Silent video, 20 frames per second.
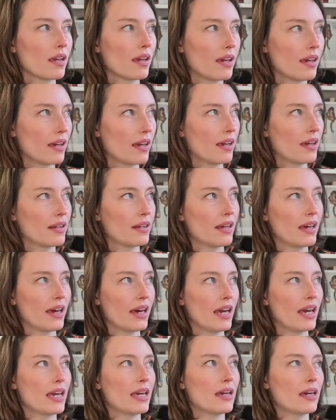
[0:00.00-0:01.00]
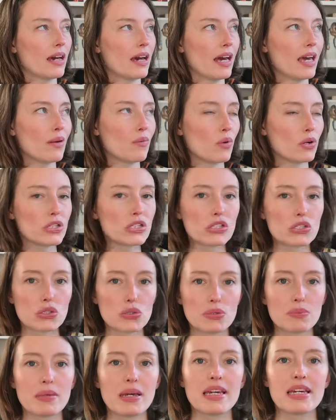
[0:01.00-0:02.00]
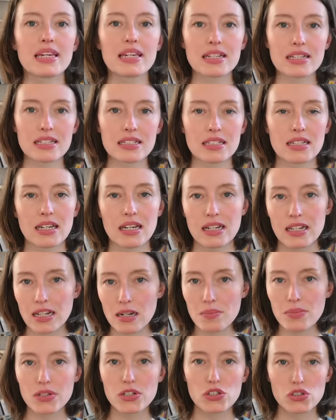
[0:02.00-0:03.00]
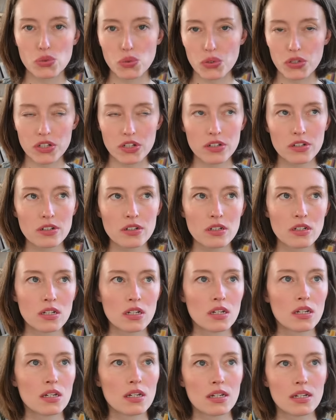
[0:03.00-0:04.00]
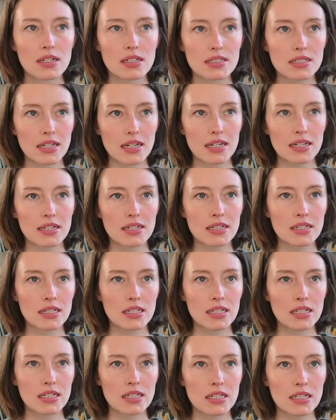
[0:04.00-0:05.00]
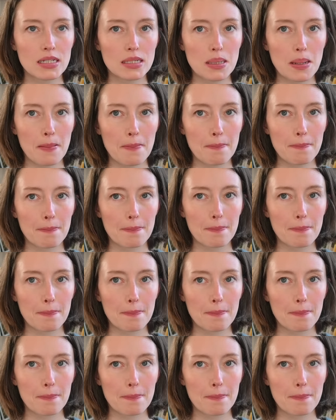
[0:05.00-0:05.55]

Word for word: and uh, I, I wanted to make it a little bit shorter than in